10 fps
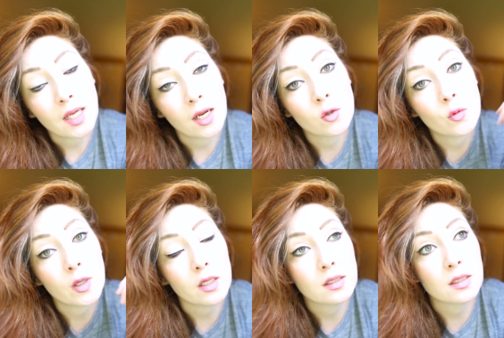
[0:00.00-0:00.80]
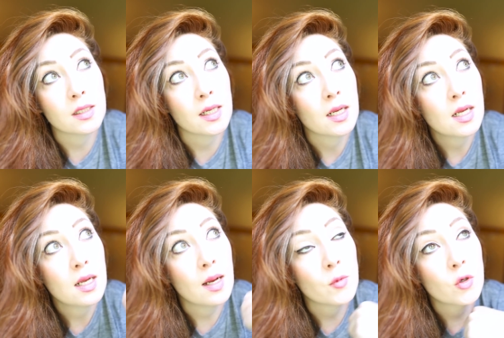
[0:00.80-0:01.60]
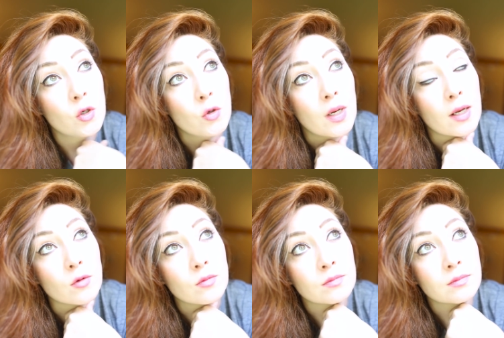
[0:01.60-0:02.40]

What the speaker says: I don't know what else to say. I'm going to go now.